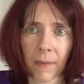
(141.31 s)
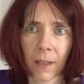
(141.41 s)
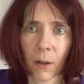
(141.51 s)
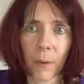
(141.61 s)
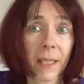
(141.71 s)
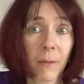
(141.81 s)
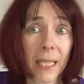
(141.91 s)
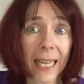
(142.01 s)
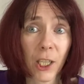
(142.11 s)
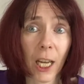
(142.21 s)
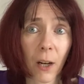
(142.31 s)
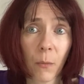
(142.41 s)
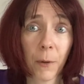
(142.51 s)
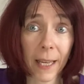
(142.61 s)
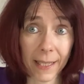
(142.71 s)
We take shallow
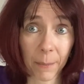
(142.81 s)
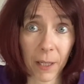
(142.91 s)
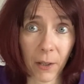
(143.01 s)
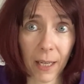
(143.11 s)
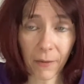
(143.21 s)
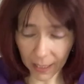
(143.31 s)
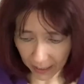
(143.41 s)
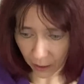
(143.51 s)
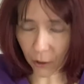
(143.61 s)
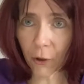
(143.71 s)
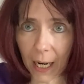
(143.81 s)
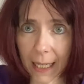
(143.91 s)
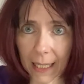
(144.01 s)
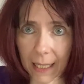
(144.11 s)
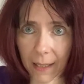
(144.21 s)
breaths because everything is contracted.